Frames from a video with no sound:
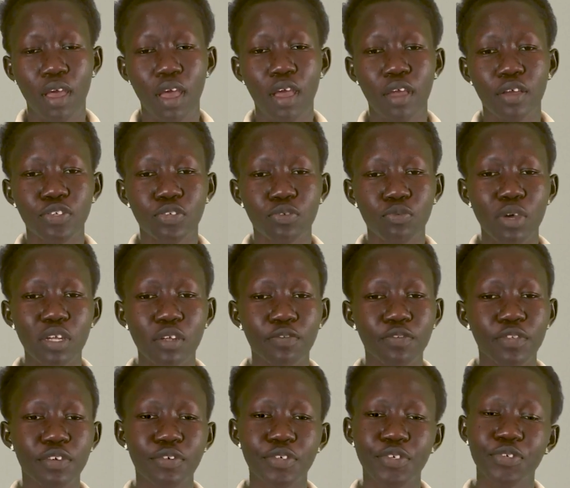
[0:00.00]
as one of
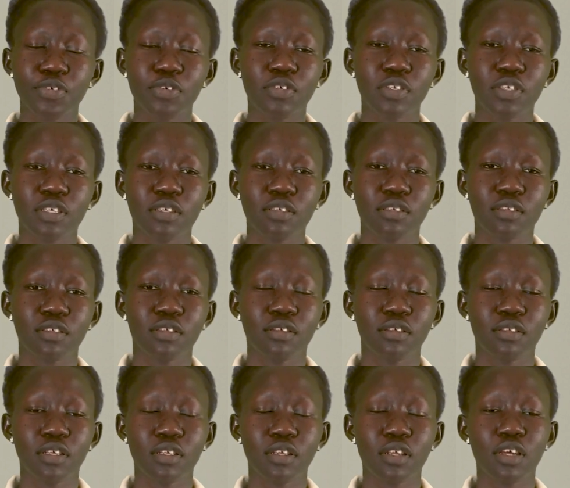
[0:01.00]
the resources
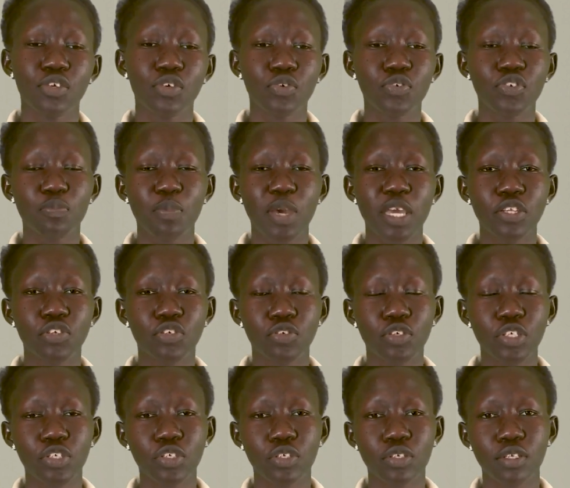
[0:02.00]
that are used by
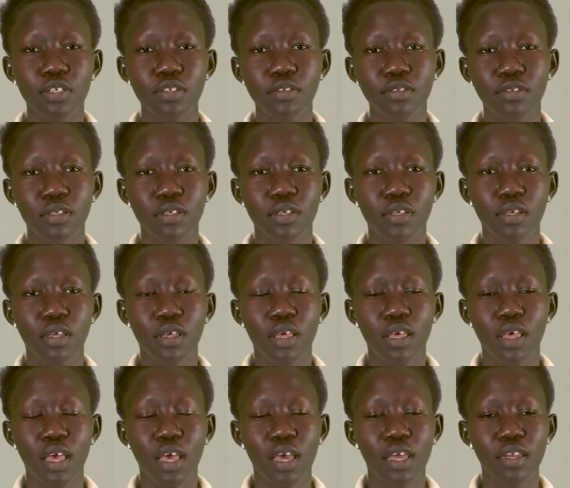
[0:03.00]
nutritionists
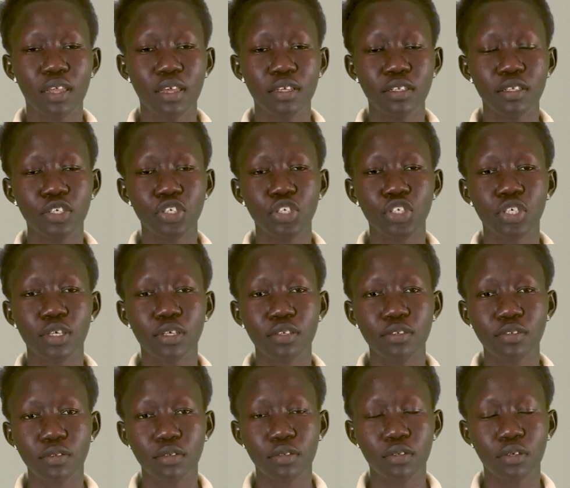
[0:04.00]
and
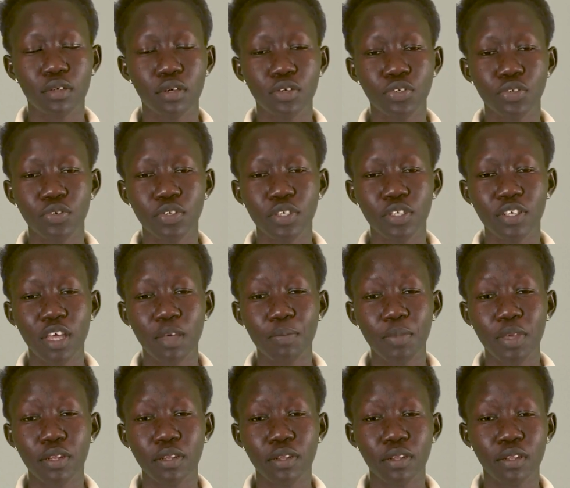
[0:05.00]
dietitians to
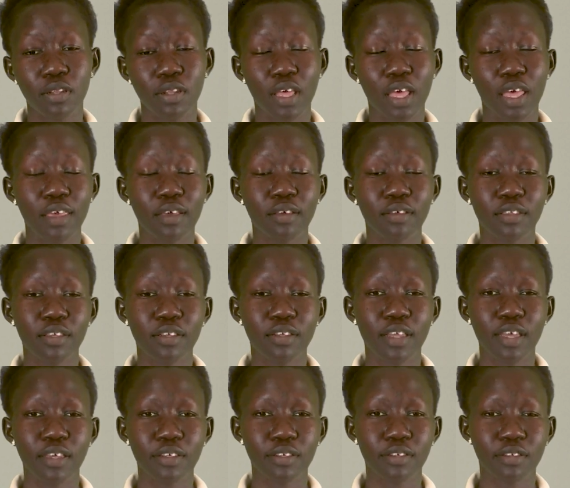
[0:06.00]
determine a healthy
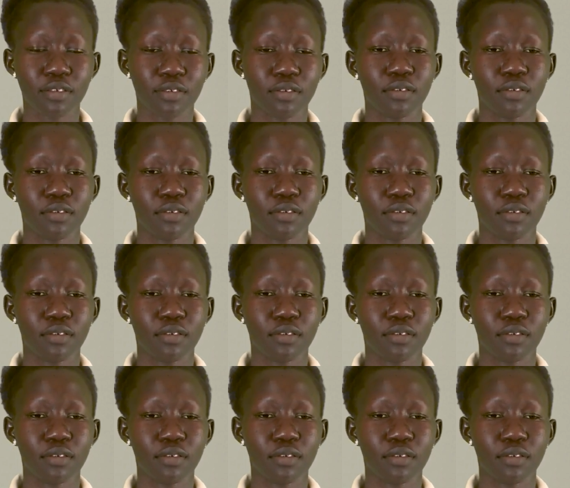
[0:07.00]
diet.